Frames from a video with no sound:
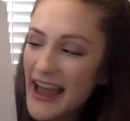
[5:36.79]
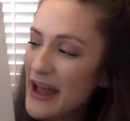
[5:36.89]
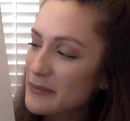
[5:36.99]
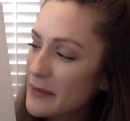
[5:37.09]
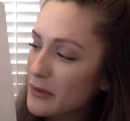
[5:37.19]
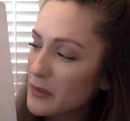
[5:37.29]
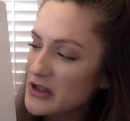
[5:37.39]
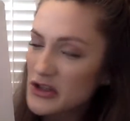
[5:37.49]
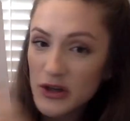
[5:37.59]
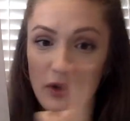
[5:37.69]
And remember, when
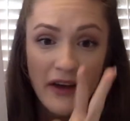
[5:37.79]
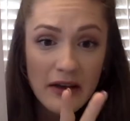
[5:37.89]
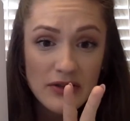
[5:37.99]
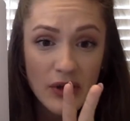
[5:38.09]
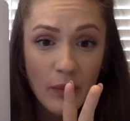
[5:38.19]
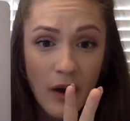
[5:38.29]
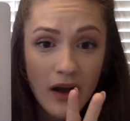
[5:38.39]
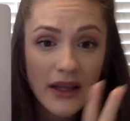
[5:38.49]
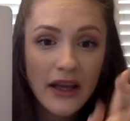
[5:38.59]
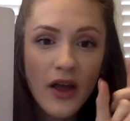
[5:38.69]
two vowels go
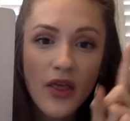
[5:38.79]
walking,